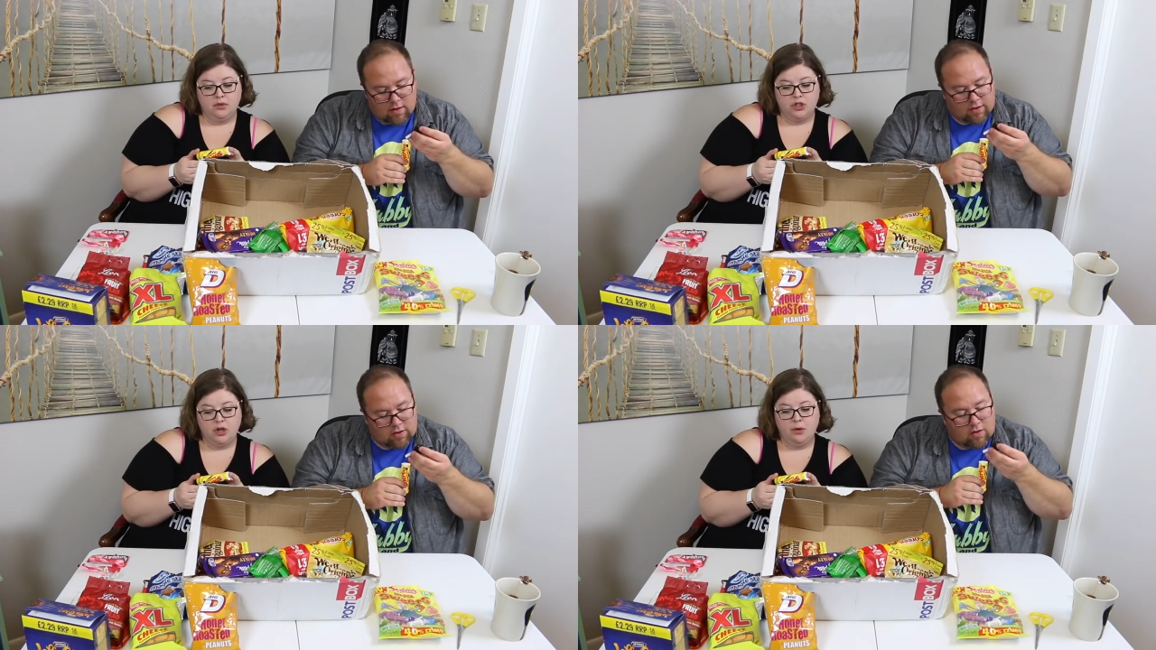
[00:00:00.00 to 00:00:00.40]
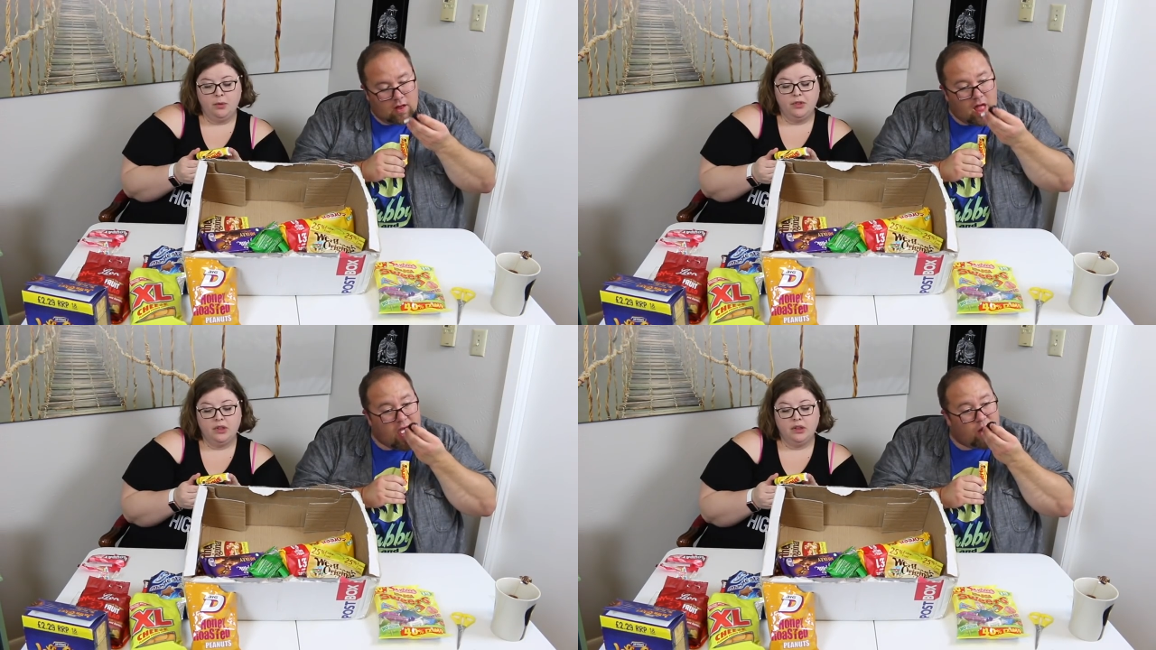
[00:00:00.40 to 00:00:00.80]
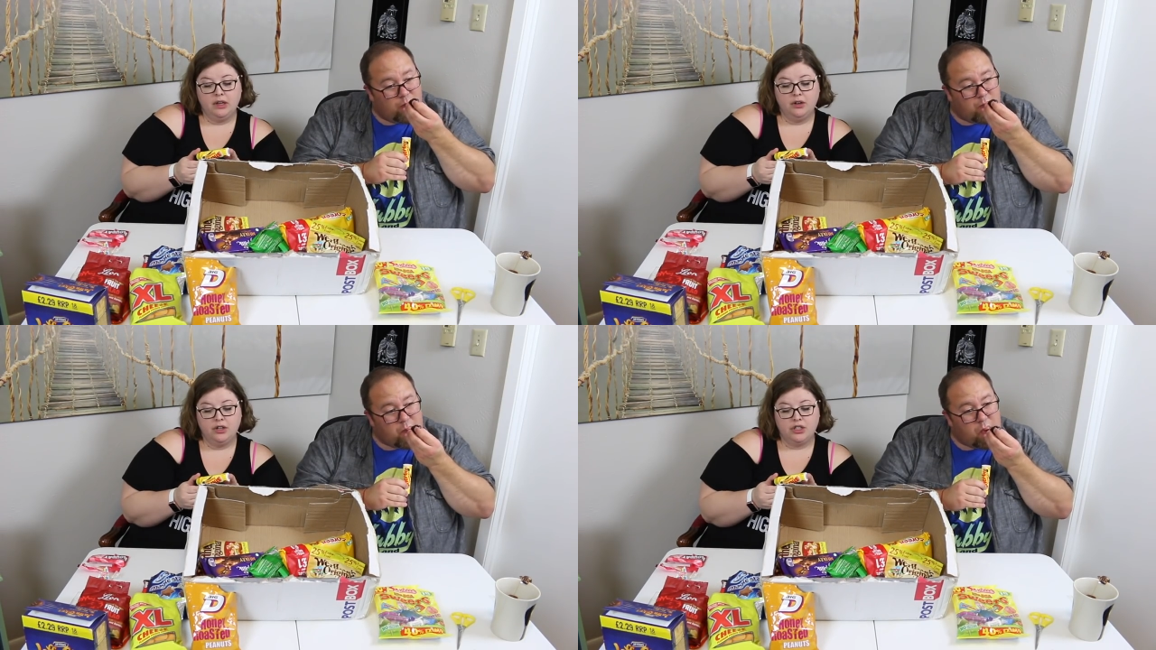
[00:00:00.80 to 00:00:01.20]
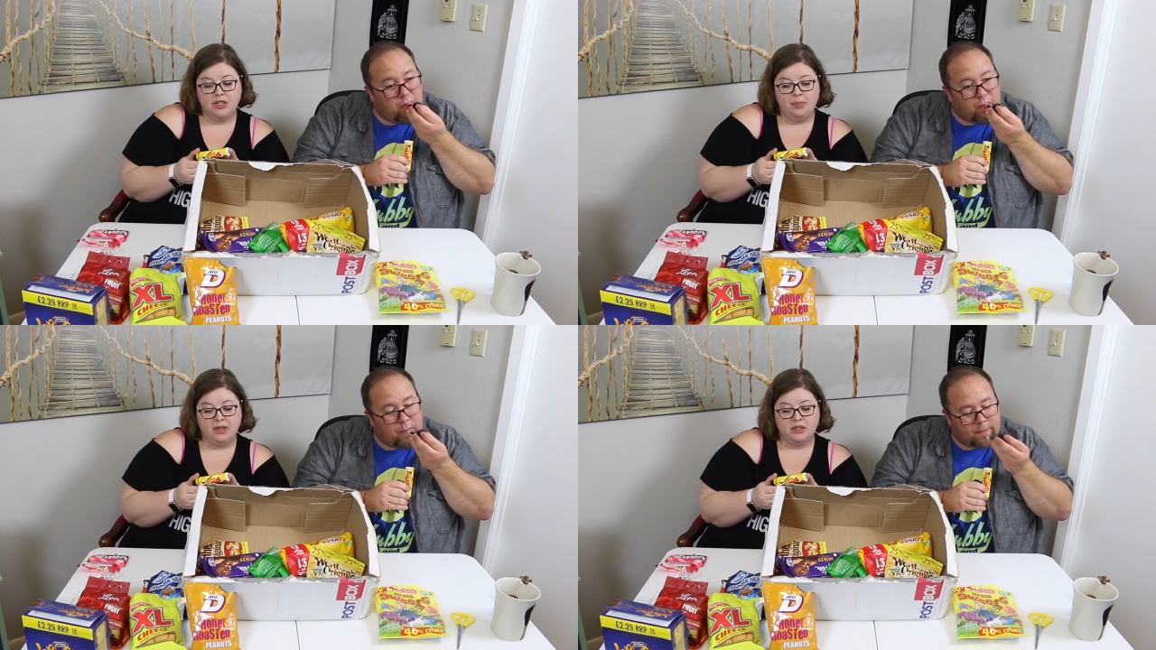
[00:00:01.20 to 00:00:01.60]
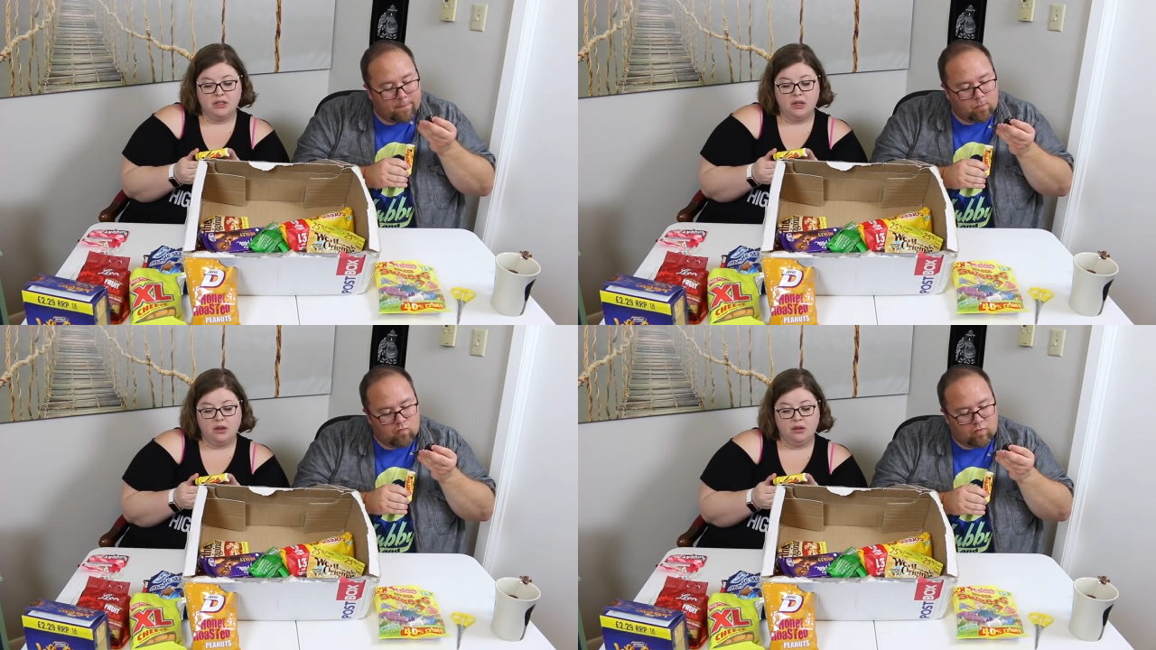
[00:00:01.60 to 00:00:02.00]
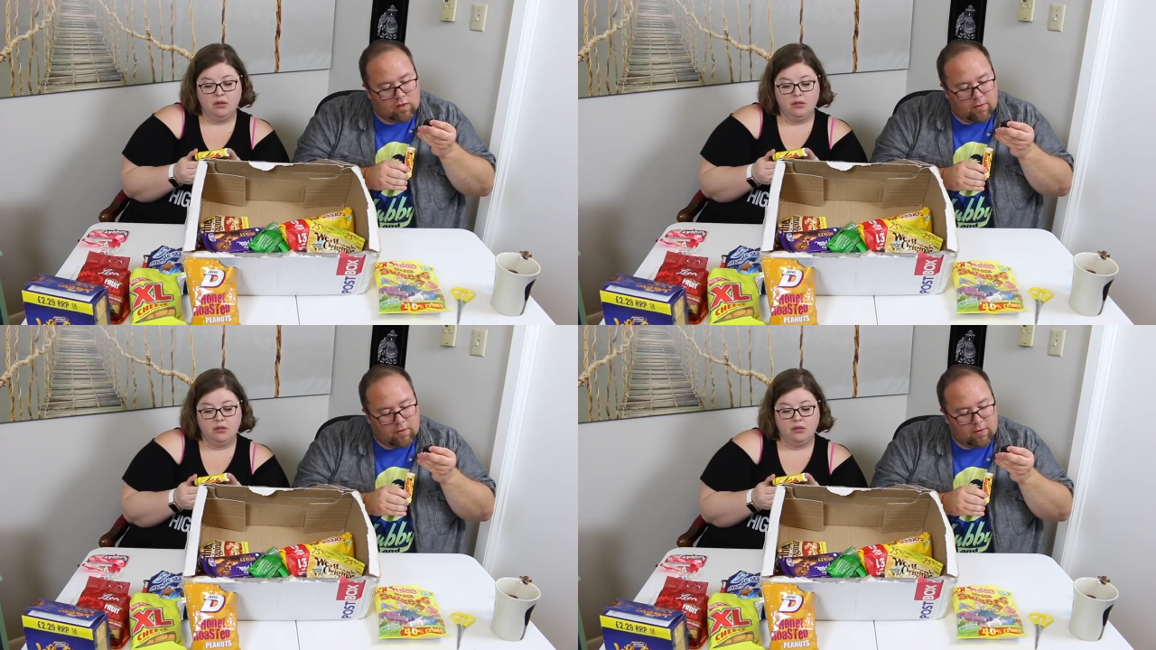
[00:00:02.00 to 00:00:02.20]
Speaker 1: Sherbet with a licorice dipping stick.